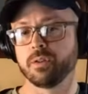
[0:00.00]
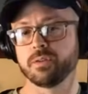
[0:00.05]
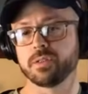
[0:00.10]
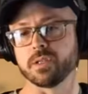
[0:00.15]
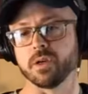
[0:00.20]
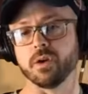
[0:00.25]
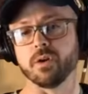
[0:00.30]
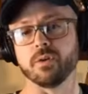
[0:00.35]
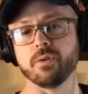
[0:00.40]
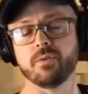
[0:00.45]

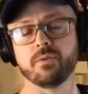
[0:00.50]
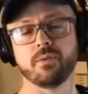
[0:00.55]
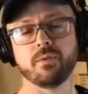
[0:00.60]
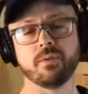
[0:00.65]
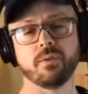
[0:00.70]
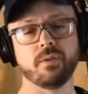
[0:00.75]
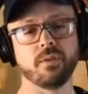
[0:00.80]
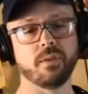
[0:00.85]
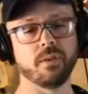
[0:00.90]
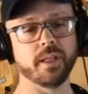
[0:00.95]
So
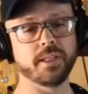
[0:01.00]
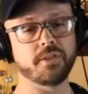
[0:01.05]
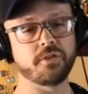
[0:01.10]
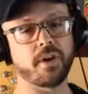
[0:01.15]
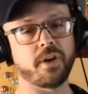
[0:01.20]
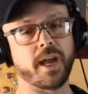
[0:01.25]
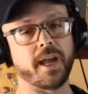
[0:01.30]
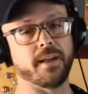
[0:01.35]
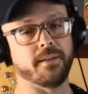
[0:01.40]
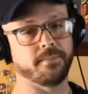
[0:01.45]
let's
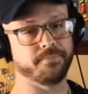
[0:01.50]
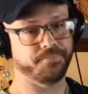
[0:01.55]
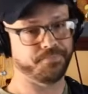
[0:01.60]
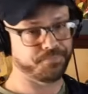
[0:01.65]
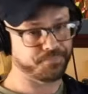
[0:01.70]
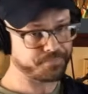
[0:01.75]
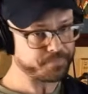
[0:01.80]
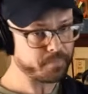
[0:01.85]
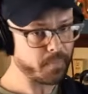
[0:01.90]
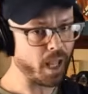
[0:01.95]
try it.
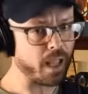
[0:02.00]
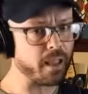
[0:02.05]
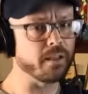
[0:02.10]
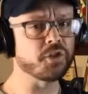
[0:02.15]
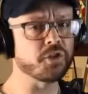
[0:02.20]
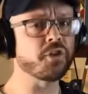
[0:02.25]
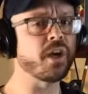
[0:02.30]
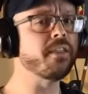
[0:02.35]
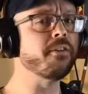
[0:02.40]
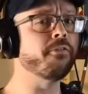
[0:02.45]

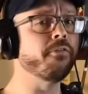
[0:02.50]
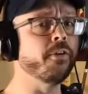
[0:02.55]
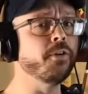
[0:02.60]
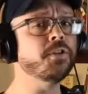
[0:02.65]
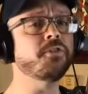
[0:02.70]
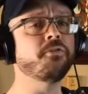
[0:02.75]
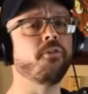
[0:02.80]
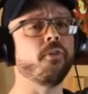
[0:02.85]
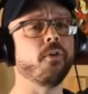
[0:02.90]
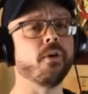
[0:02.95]
Let's try the
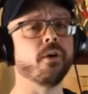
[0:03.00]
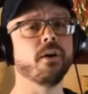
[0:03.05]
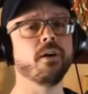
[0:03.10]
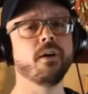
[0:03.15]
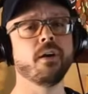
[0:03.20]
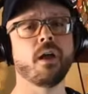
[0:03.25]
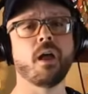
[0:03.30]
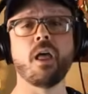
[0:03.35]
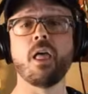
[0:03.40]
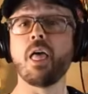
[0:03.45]
first 4
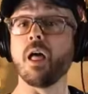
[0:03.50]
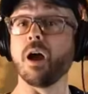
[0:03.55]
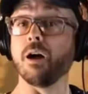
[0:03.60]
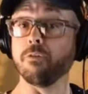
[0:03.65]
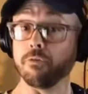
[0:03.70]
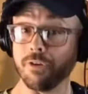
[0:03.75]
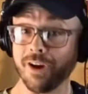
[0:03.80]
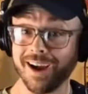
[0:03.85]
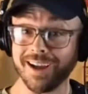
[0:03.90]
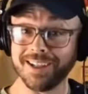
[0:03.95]

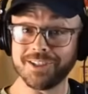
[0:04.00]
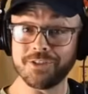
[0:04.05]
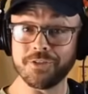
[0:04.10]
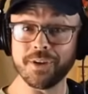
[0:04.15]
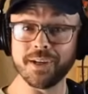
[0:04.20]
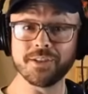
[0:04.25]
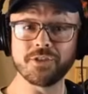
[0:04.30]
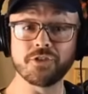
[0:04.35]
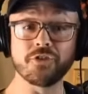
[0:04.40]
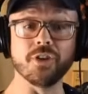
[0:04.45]
of Ron's
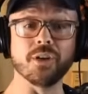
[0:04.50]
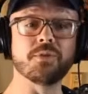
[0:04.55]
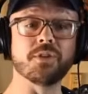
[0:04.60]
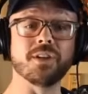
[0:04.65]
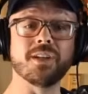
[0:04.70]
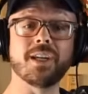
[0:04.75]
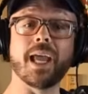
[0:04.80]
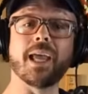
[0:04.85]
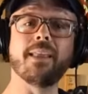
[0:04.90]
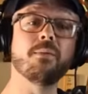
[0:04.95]

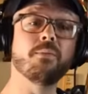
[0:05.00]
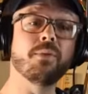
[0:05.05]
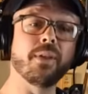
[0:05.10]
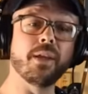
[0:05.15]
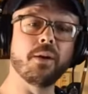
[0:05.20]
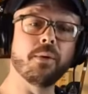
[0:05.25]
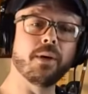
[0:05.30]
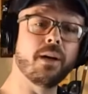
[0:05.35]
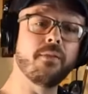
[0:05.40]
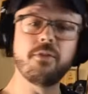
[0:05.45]
transcription and then
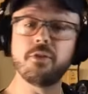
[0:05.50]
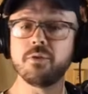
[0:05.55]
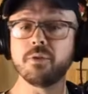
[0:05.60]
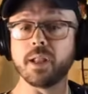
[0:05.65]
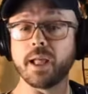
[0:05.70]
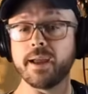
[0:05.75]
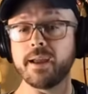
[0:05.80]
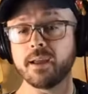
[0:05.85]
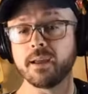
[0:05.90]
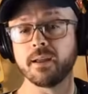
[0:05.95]
play whatever you
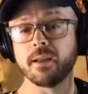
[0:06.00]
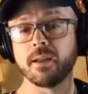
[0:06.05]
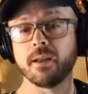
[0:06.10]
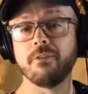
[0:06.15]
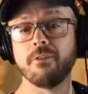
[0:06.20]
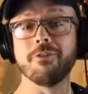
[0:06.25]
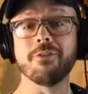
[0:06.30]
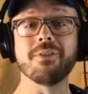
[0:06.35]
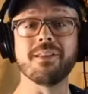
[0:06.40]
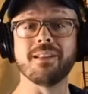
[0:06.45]
like
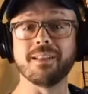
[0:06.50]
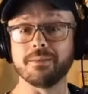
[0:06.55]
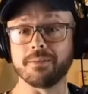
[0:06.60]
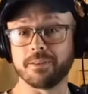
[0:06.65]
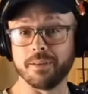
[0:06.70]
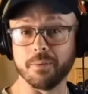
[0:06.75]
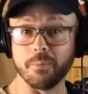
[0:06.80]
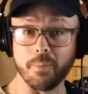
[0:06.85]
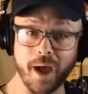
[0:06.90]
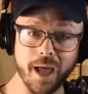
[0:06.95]
for
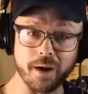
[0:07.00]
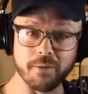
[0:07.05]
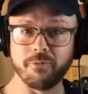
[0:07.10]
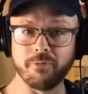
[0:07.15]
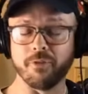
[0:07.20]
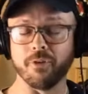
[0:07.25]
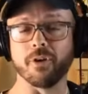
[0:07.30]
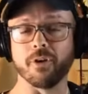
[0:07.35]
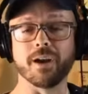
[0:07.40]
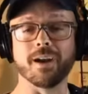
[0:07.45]
the bottom
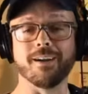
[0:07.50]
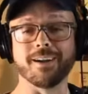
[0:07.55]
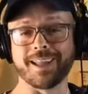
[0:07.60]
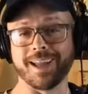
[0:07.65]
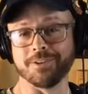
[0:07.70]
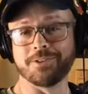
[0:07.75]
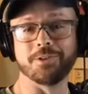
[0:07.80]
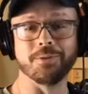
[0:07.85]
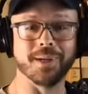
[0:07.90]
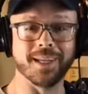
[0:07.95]
4, and I'll
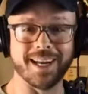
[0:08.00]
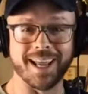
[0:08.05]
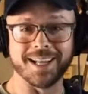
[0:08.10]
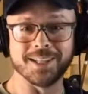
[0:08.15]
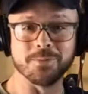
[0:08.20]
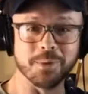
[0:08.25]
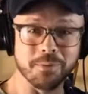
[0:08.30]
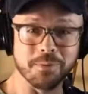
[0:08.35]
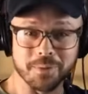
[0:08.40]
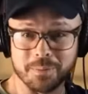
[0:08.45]
count you in
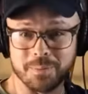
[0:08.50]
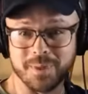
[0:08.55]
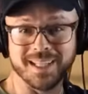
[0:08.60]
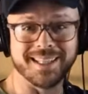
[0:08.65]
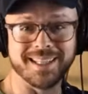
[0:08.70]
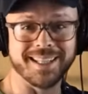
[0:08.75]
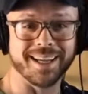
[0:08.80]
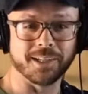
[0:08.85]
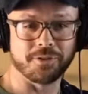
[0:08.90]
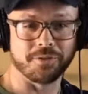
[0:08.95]
as we
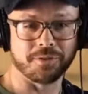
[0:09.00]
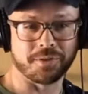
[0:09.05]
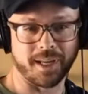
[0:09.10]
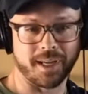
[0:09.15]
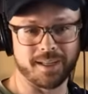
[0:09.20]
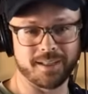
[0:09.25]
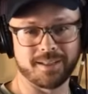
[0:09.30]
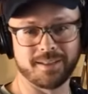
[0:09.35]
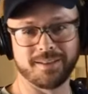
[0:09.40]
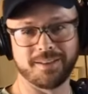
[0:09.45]
repeat the
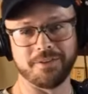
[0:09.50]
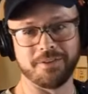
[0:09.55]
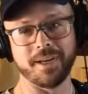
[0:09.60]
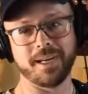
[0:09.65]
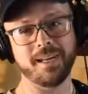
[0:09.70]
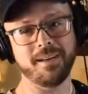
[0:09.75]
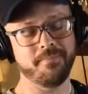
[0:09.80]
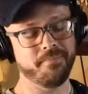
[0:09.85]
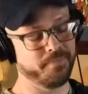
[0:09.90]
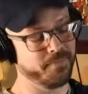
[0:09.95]
exercise. You
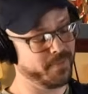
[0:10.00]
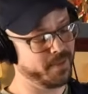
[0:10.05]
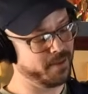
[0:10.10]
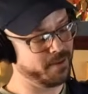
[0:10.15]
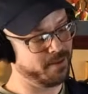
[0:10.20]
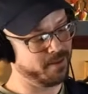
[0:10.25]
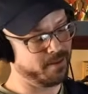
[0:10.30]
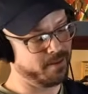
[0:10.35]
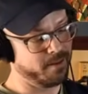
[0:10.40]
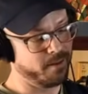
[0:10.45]
ready?
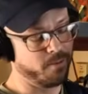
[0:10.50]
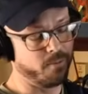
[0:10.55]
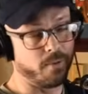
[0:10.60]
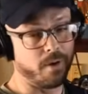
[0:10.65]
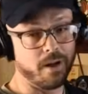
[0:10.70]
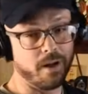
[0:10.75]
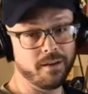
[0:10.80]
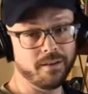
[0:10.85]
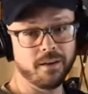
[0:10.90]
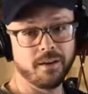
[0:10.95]

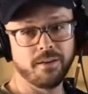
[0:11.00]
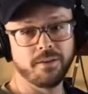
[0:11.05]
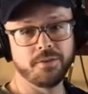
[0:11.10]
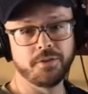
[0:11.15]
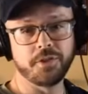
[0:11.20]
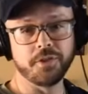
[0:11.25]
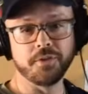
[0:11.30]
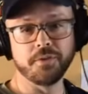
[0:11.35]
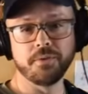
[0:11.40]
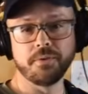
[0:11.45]
1,
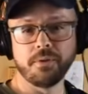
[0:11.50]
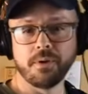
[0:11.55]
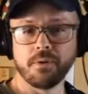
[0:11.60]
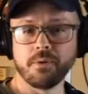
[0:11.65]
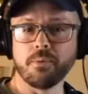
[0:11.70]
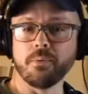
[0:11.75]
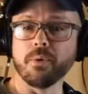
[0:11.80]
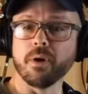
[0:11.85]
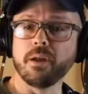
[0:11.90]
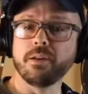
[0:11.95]
2,
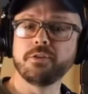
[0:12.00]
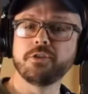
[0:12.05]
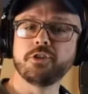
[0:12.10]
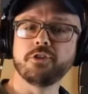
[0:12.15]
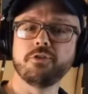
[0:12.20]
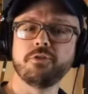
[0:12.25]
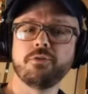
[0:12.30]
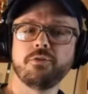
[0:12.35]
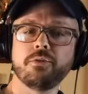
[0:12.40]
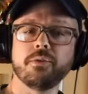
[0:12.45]
1,
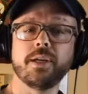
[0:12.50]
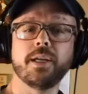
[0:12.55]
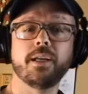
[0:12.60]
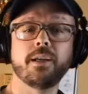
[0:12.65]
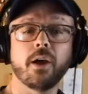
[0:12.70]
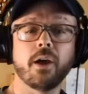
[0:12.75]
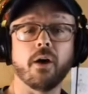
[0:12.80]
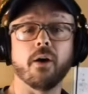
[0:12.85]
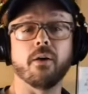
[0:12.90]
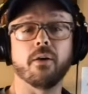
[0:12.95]
2, 3,
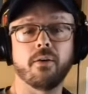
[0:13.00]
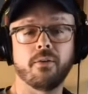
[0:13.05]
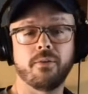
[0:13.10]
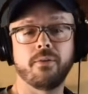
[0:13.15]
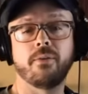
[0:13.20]
go.